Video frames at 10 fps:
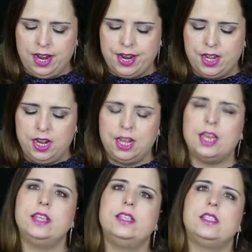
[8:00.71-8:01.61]

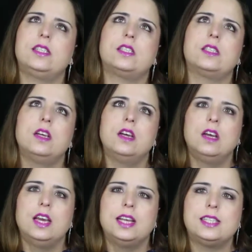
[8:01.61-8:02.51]
It
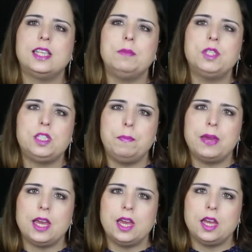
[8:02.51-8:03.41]
seems to
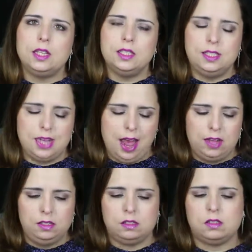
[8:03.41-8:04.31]
be
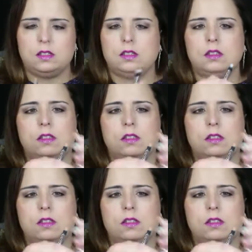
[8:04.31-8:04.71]
dense.